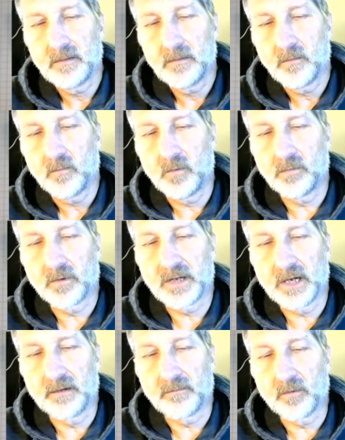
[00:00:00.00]
will
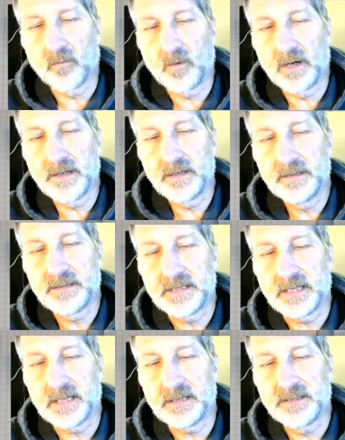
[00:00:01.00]
recover
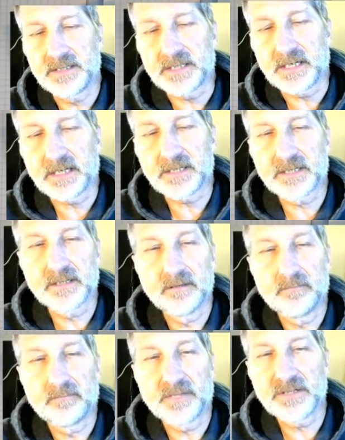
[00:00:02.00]
1d6
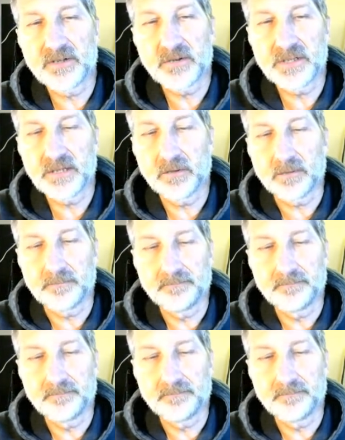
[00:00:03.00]
plus your tier.